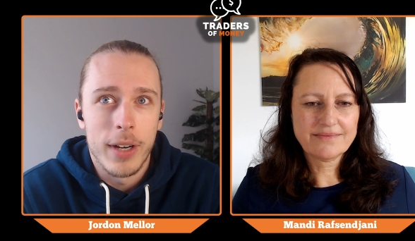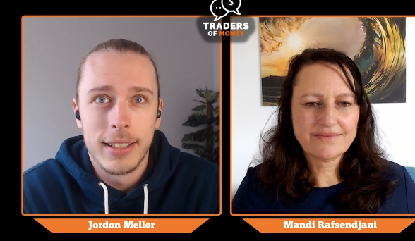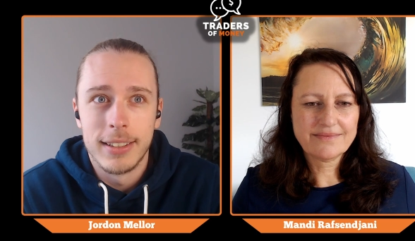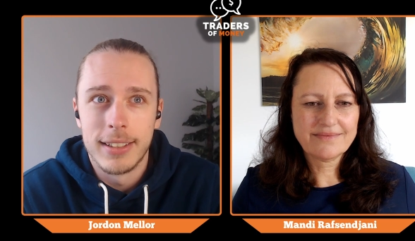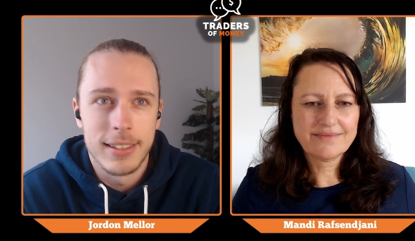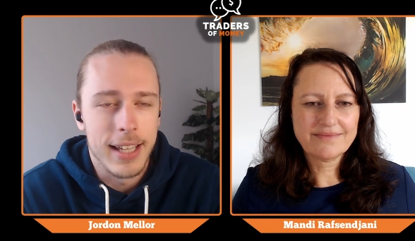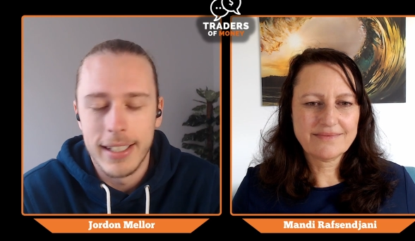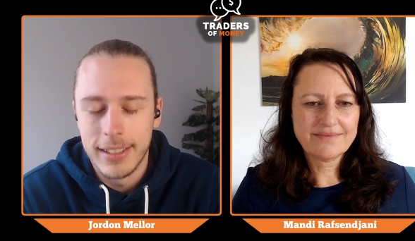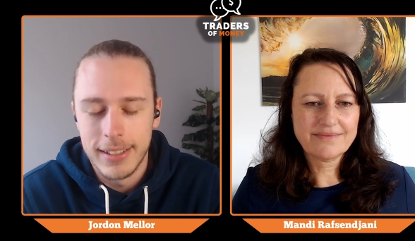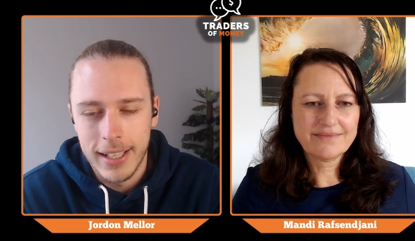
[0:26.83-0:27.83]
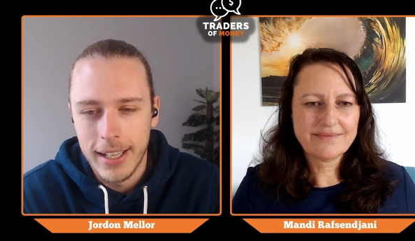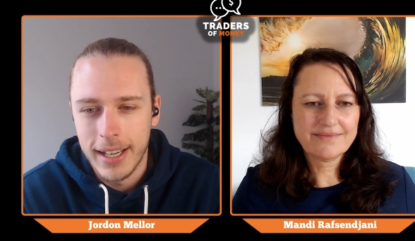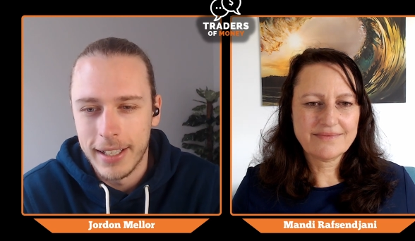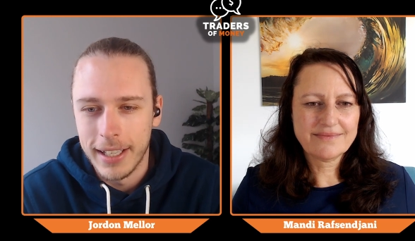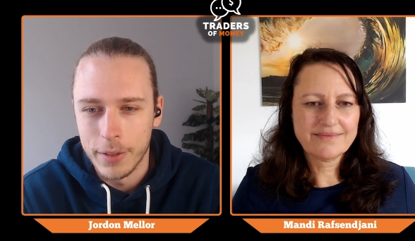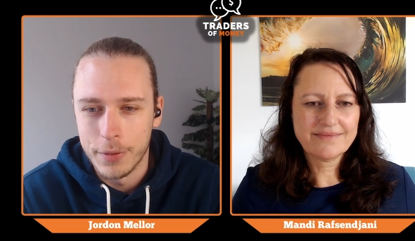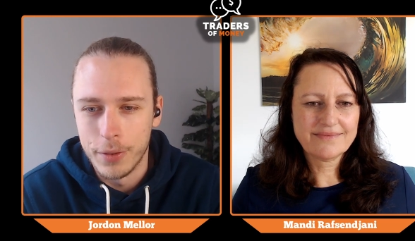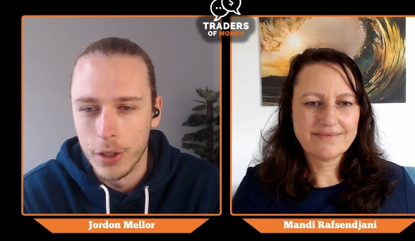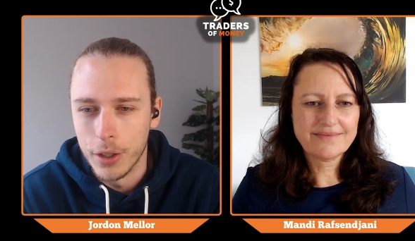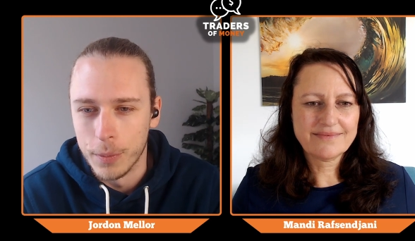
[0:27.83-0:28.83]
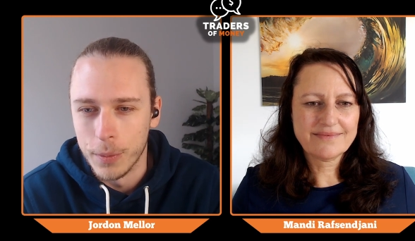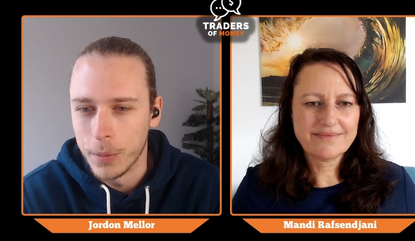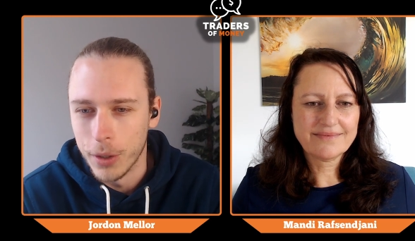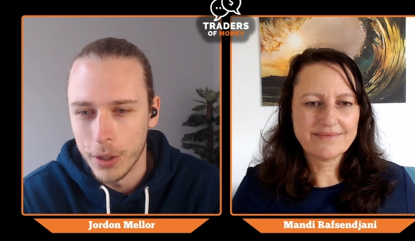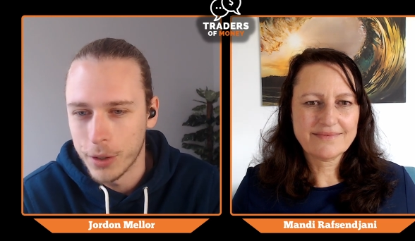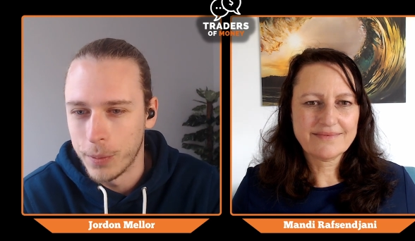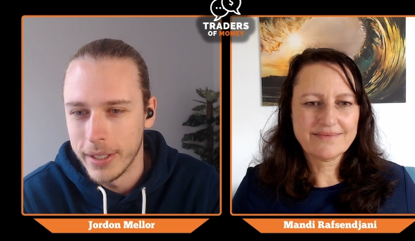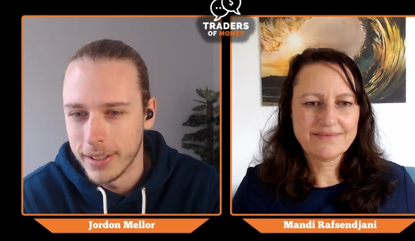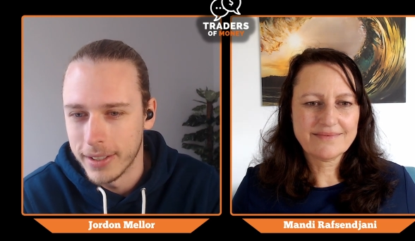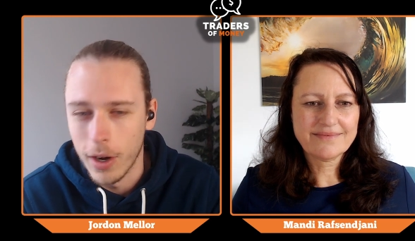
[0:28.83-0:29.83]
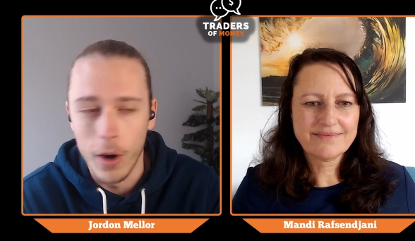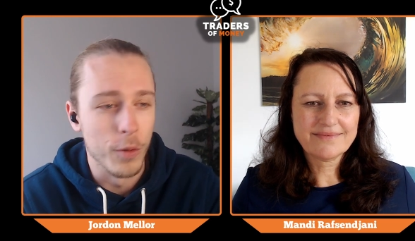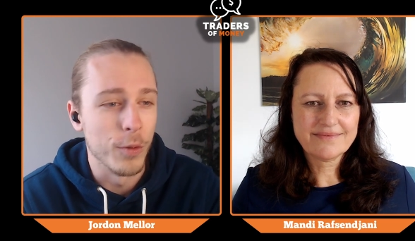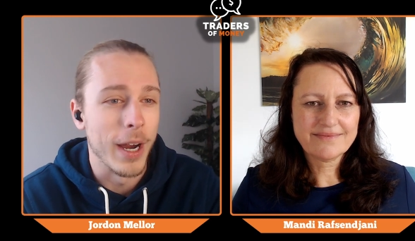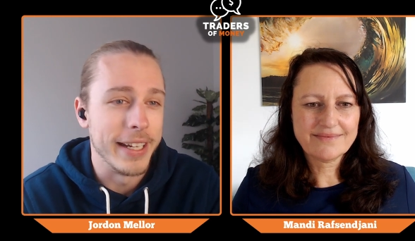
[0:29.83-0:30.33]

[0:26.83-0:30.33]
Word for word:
Speaker 1: of traders day in, day out at the firm. We work with a whole